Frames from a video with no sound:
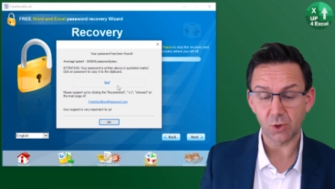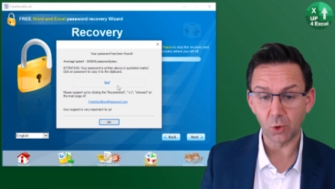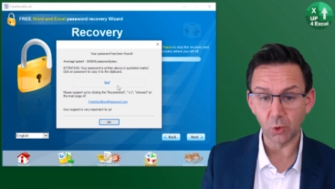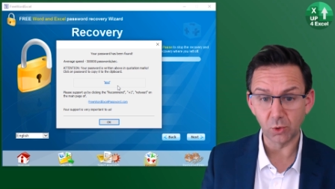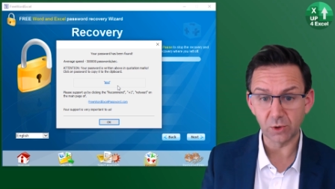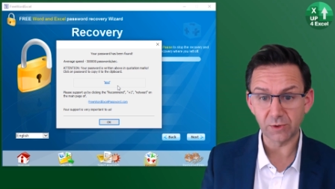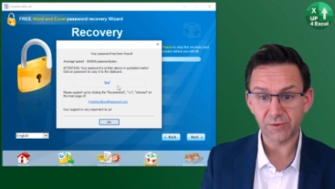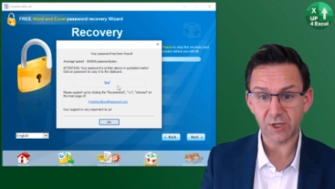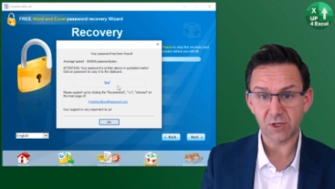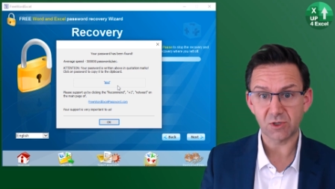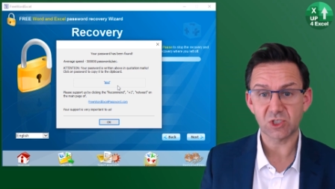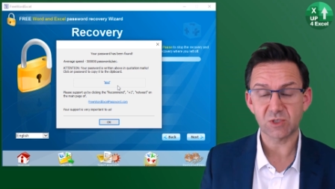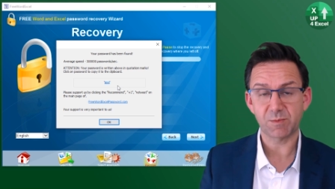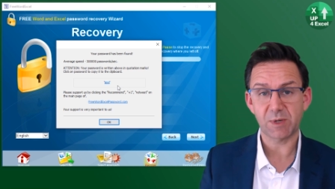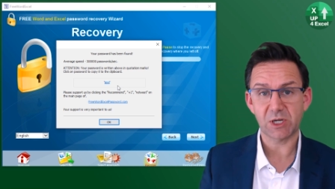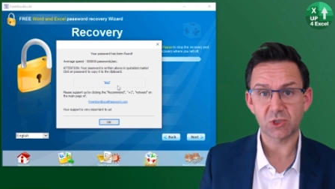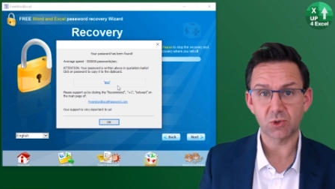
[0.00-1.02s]
all of those
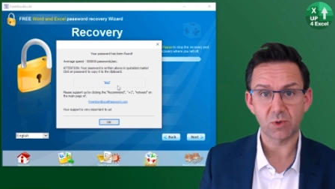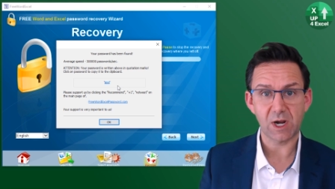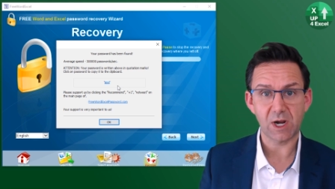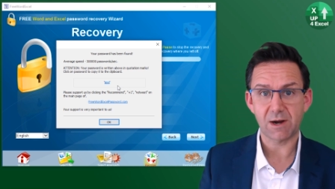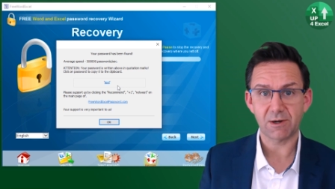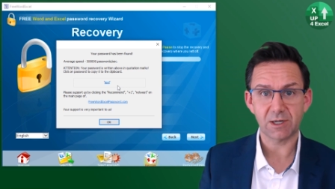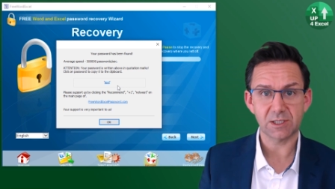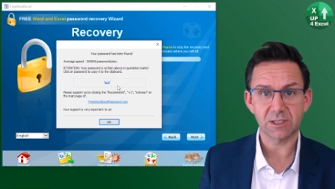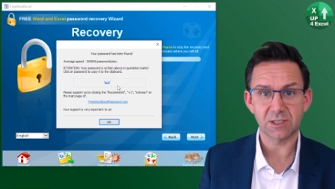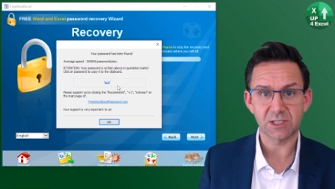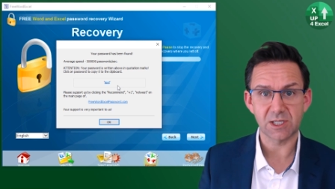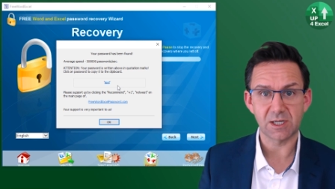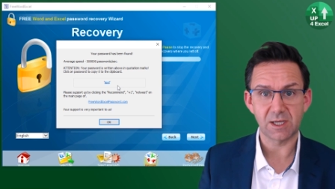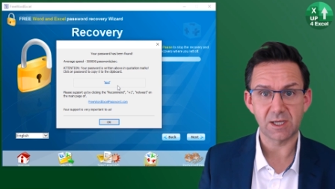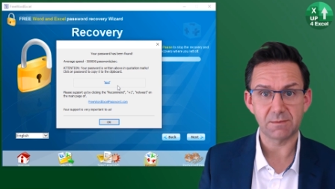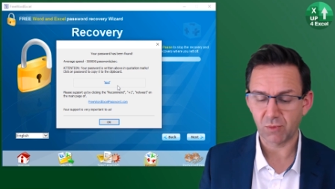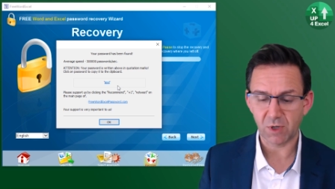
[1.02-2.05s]
special characters
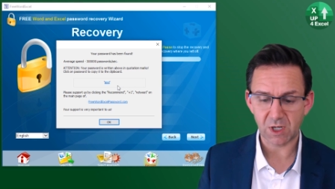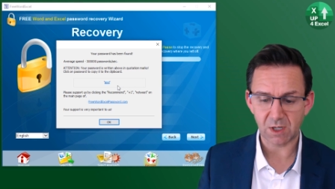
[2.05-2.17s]
in it,